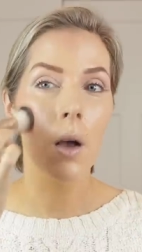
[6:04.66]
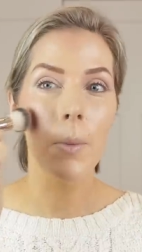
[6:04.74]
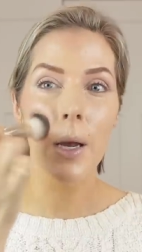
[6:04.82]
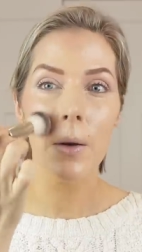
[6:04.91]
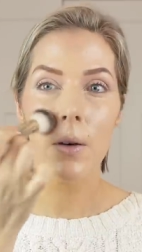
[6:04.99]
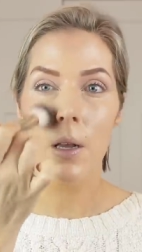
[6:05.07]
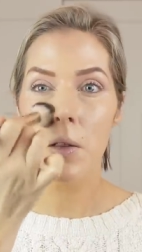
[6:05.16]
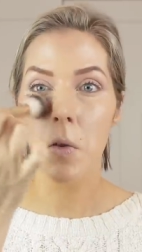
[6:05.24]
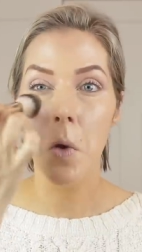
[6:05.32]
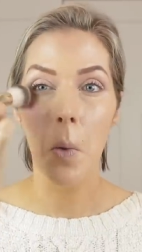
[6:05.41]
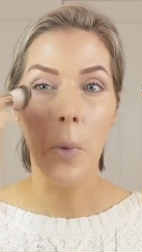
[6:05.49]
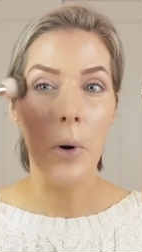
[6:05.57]
I mean,
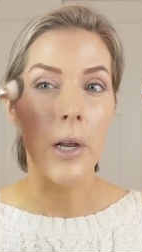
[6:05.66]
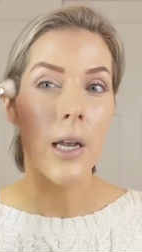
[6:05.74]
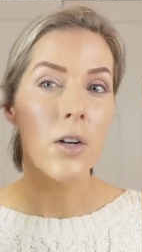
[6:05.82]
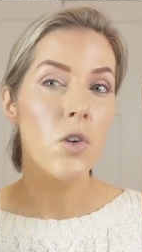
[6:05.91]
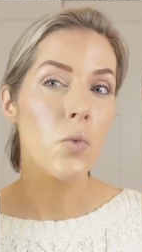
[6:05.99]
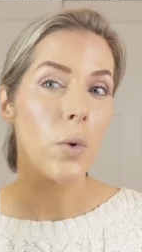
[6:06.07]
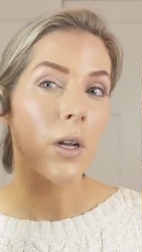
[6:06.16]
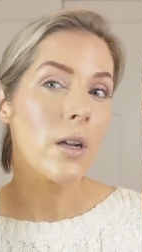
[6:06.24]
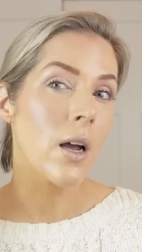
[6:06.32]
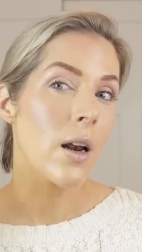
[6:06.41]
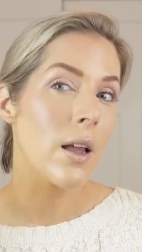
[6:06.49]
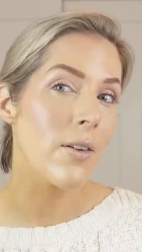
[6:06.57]
it's so pretty. I just want it
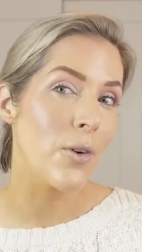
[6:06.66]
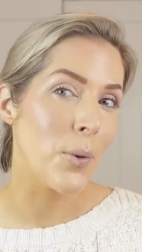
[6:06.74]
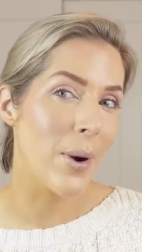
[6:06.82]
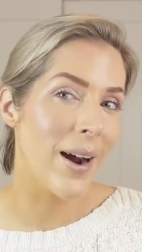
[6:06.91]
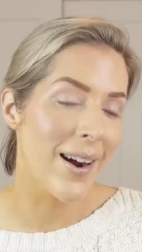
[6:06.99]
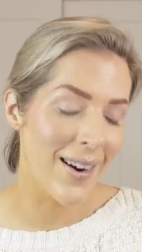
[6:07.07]
kind of everywhere.